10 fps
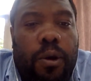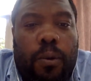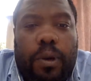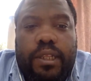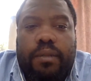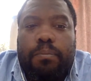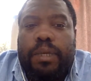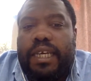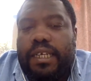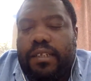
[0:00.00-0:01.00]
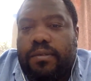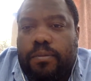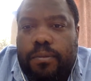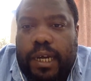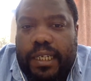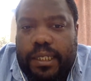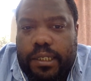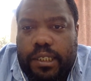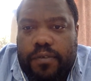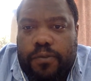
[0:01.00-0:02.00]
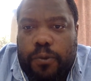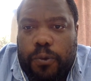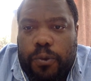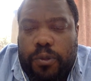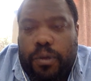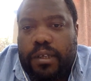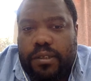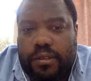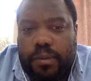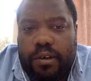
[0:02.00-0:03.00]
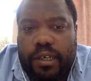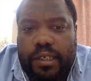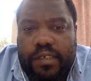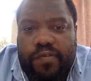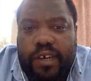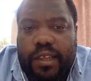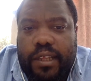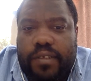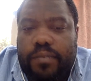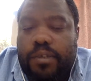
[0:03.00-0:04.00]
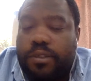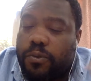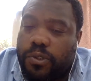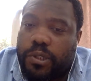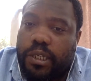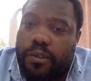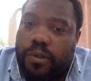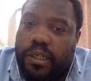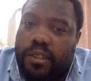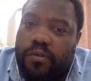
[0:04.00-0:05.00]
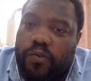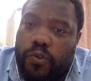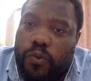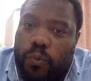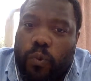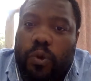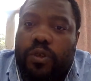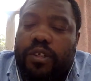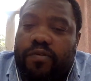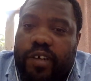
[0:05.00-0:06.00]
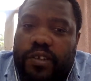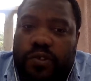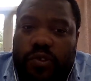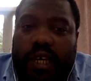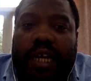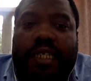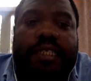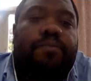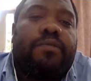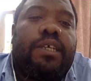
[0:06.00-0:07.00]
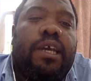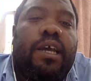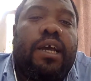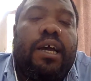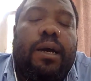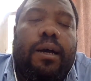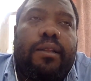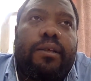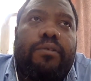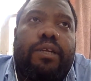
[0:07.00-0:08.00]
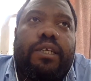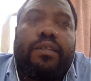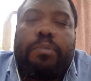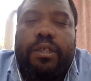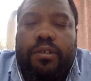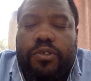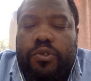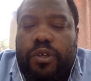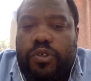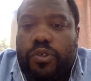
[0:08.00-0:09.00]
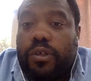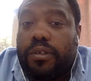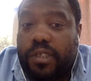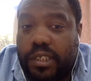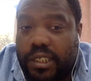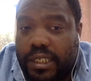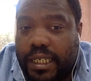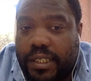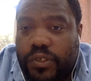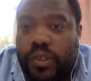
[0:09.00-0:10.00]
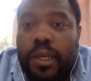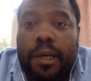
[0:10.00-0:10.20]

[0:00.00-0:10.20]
One of the main ideas for the rise of Sumeria is the fact that Sumerians once again created the first world advanced society. They created a political structure called city states.